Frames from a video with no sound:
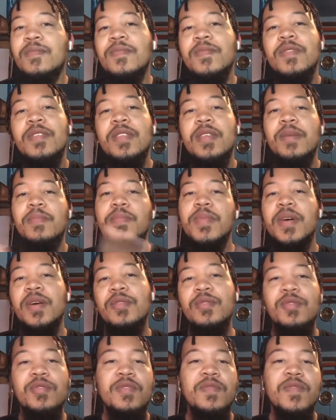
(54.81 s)
Hit that bell
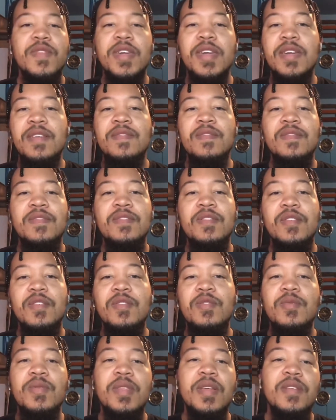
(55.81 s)
notification so I
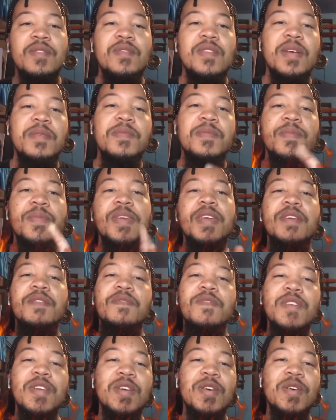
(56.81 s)
know when I drop some heat
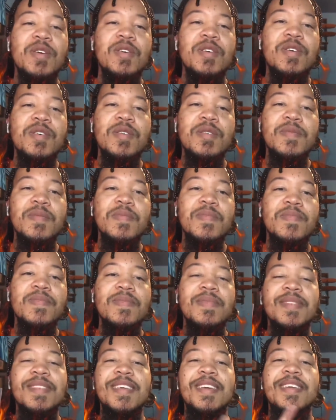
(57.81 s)
for y'all.
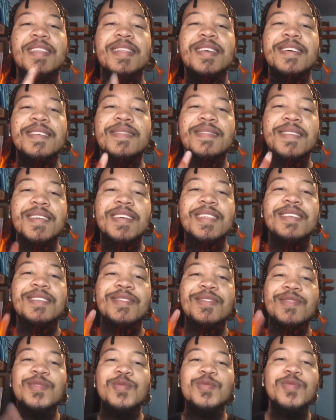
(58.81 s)
And let's get
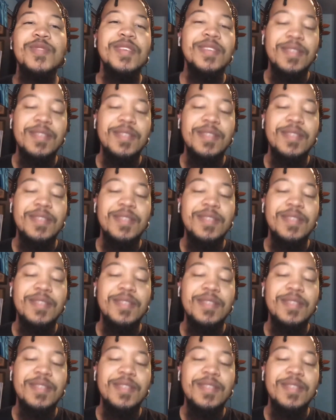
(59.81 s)
into it.